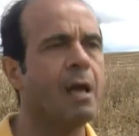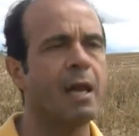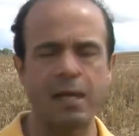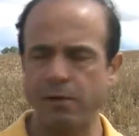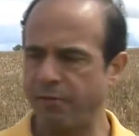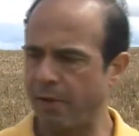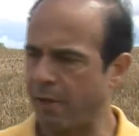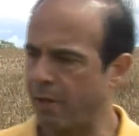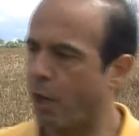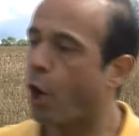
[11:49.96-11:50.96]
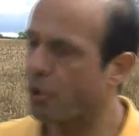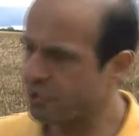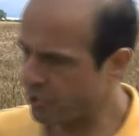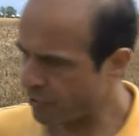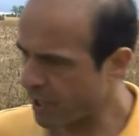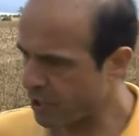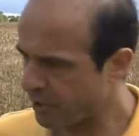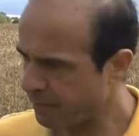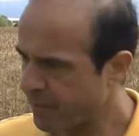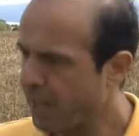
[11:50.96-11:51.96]
lack of
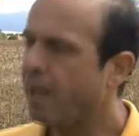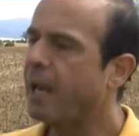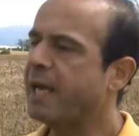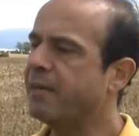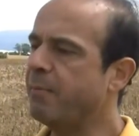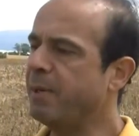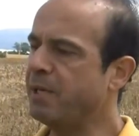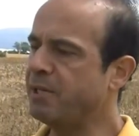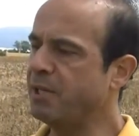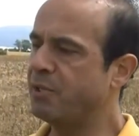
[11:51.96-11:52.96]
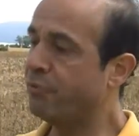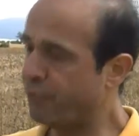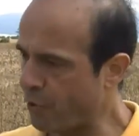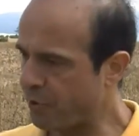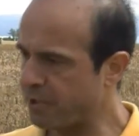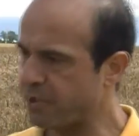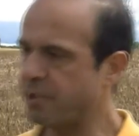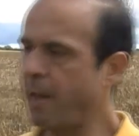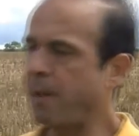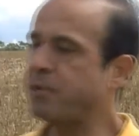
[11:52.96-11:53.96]
concentration, lack of ability to
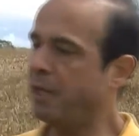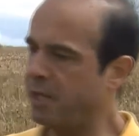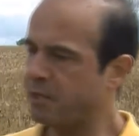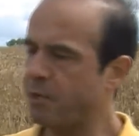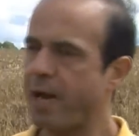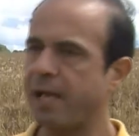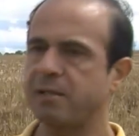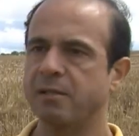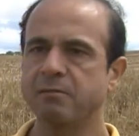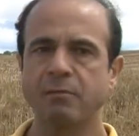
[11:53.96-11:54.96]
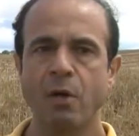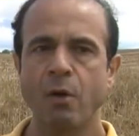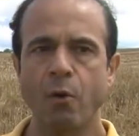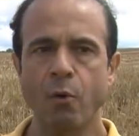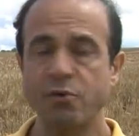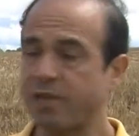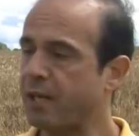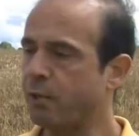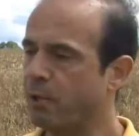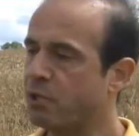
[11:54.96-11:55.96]
focus, to interact, or
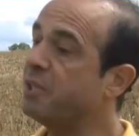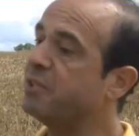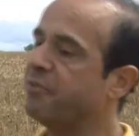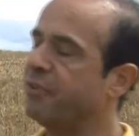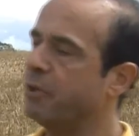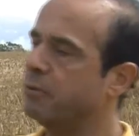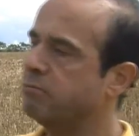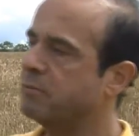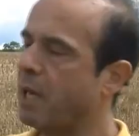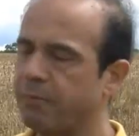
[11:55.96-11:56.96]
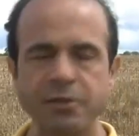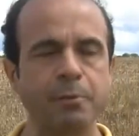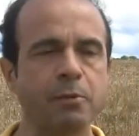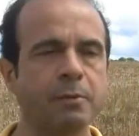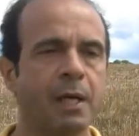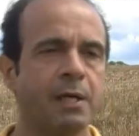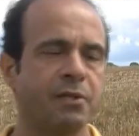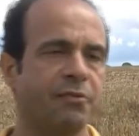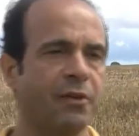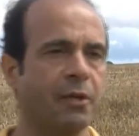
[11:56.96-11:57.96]
psycho-emotionally to feel comfortable,
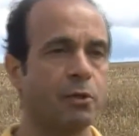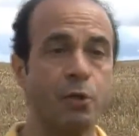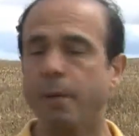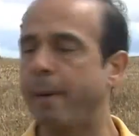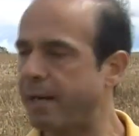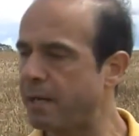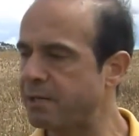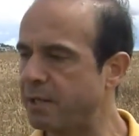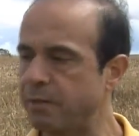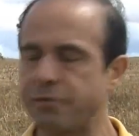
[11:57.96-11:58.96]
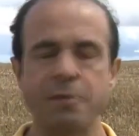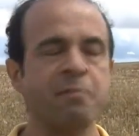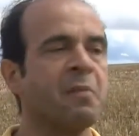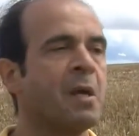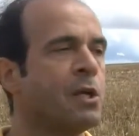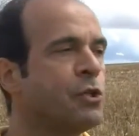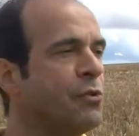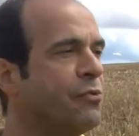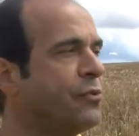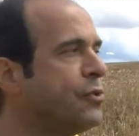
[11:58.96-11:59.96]
to feel good about ourselves,
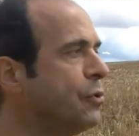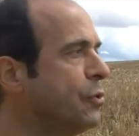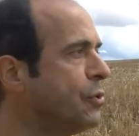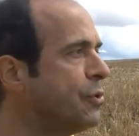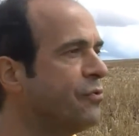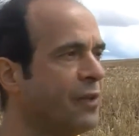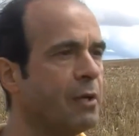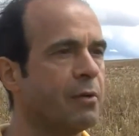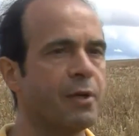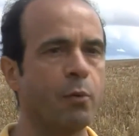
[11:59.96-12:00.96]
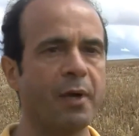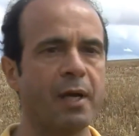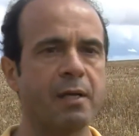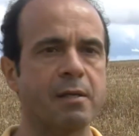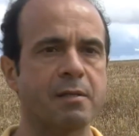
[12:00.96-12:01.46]
to feel that we're